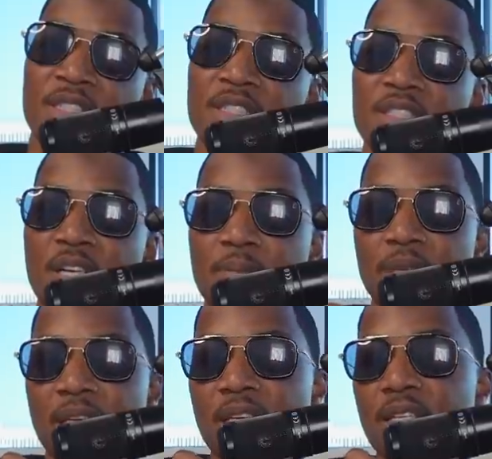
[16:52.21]
you know what I
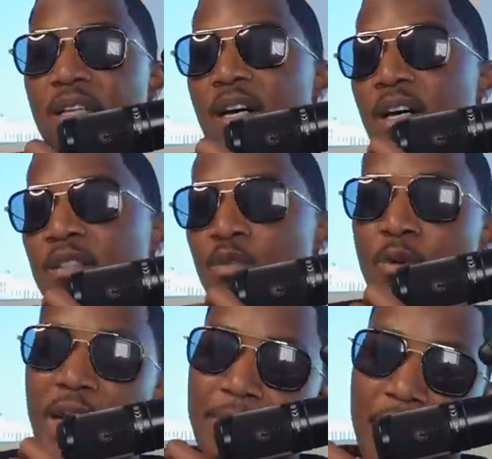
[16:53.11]
mean, uh, the
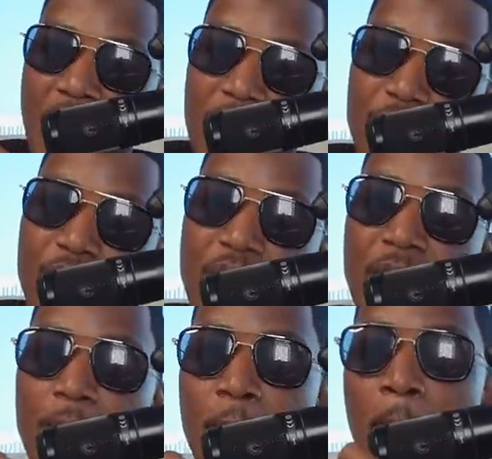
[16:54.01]
right mind
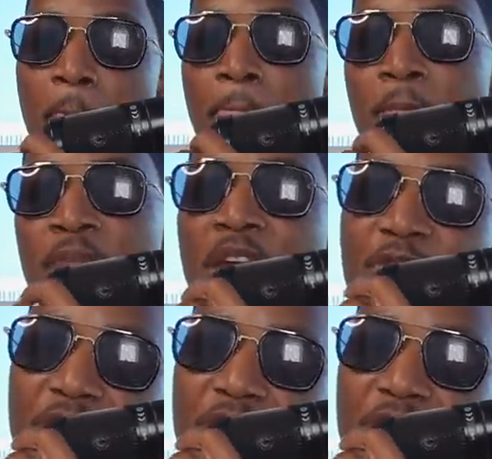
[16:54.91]
frame. They